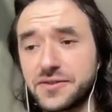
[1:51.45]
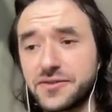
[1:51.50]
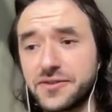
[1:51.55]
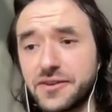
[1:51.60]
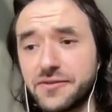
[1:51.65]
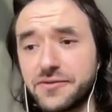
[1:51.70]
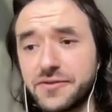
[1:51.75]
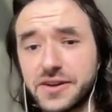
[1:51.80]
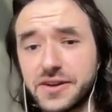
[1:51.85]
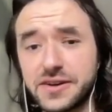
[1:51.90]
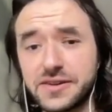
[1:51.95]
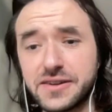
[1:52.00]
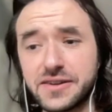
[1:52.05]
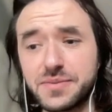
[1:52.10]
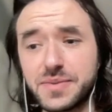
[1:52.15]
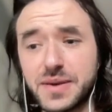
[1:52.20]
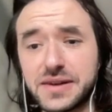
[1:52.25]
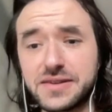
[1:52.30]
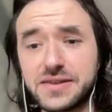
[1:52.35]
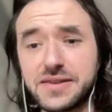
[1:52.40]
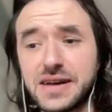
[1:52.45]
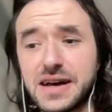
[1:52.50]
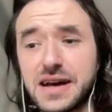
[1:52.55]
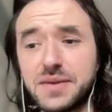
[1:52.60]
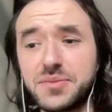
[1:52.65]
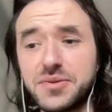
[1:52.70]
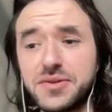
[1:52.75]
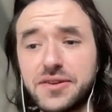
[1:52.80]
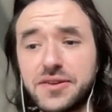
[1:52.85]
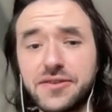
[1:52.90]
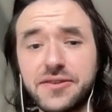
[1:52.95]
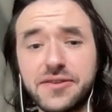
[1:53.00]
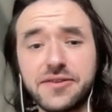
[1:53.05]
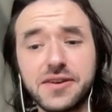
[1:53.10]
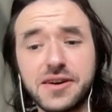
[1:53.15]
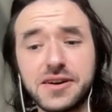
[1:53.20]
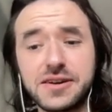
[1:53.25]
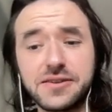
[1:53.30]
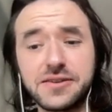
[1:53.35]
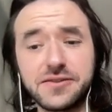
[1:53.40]
something unexpected happens,
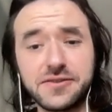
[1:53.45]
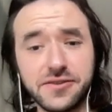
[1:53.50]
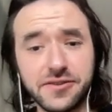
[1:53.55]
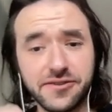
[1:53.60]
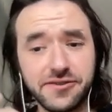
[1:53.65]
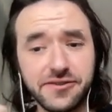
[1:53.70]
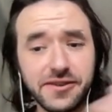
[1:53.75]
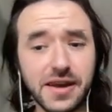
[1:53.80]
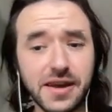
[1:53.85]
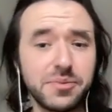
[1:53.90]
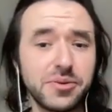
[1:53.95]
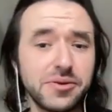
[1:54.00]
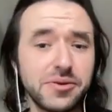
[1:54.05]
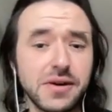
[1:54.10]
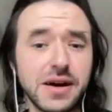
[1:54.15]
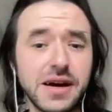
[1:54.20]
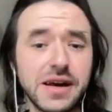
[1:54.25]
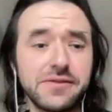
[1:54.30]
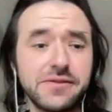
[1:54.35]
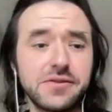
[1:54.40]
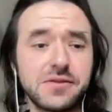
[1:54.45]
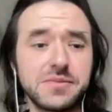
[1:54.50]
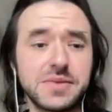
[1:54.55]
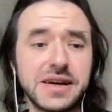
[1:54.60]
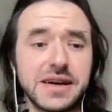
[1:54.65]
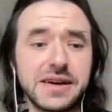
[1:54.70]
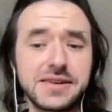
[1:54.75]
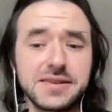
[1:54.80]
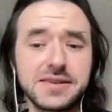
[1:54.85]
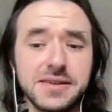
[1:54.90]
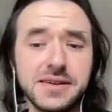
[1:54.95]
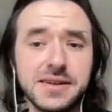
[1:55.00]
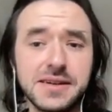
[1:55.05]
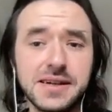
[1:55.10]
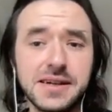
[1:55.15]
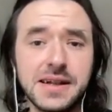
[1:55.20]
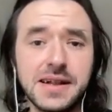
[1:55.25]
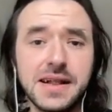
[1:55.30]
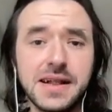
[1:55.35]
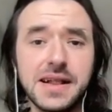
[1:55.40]
I need to step away from it."
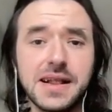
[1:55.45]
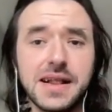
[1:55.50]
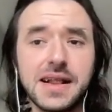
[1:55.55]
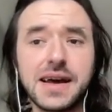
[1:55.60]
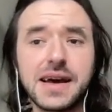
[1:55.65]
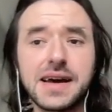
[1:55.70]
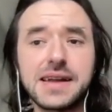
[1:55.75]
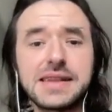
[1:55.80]
And